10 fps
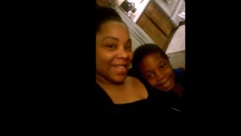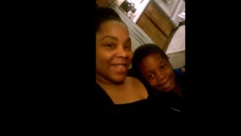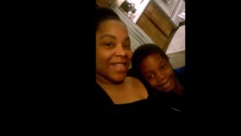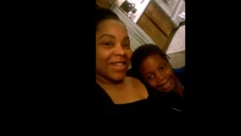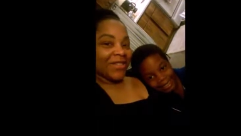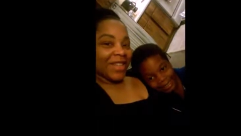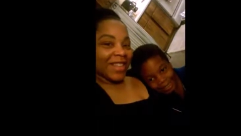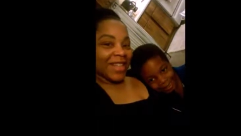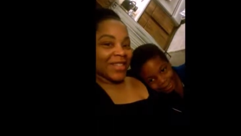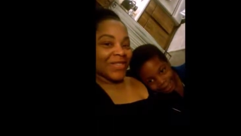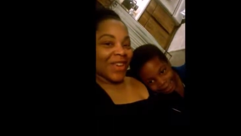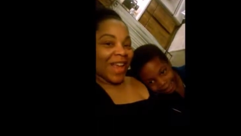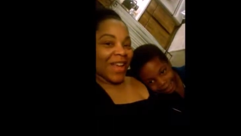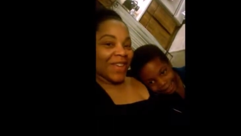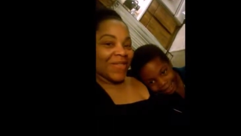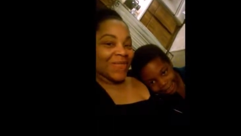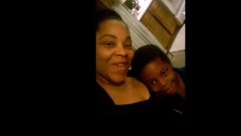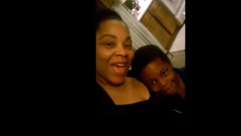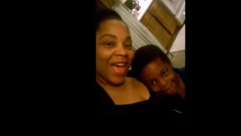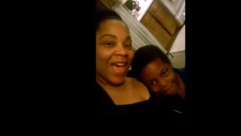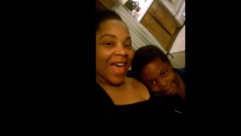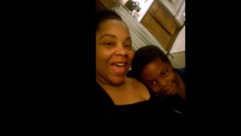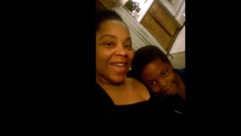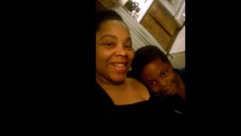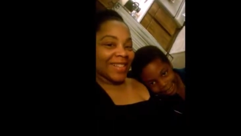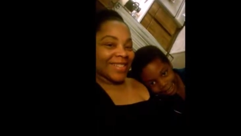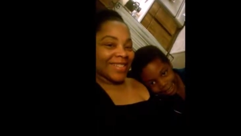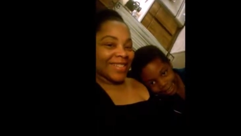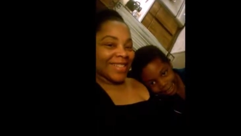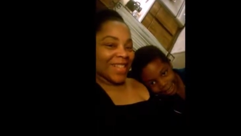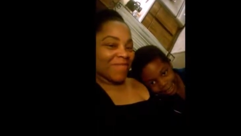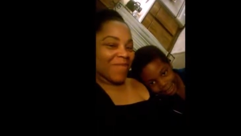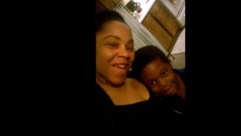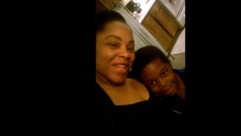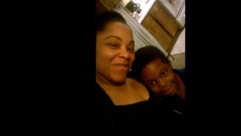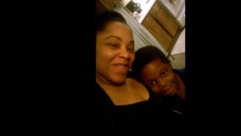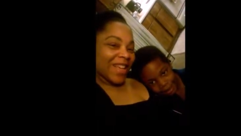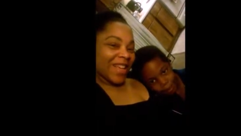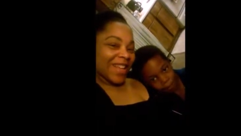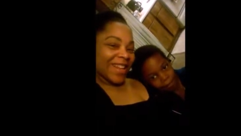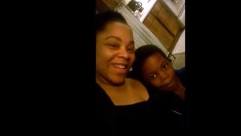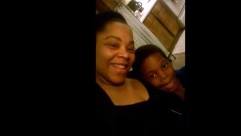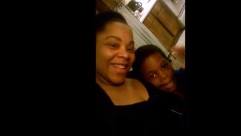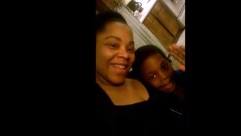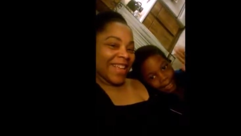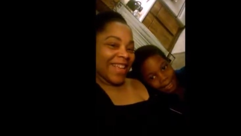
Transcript: a secret. That's right. Bye. Say bye, Javon. Bye.